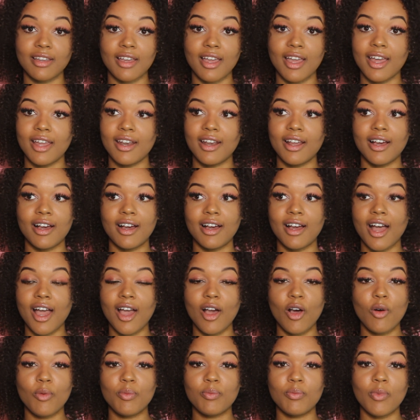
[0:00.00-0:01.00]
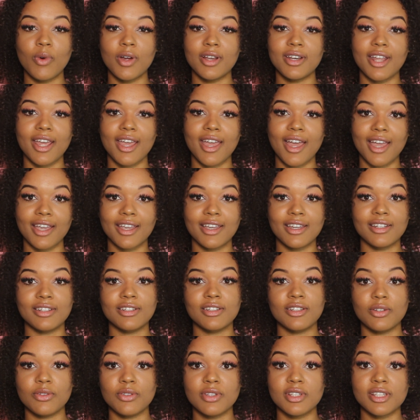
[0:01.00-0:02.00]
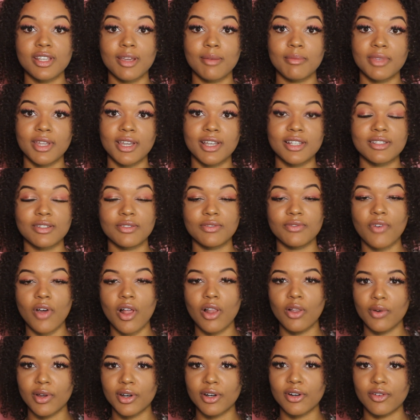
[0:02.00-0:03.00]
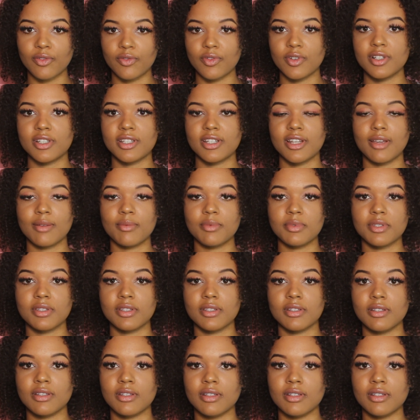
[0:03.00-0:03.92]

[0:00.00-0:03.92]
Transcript: And uh, I hope one day I can do the same things and follow in her footsteps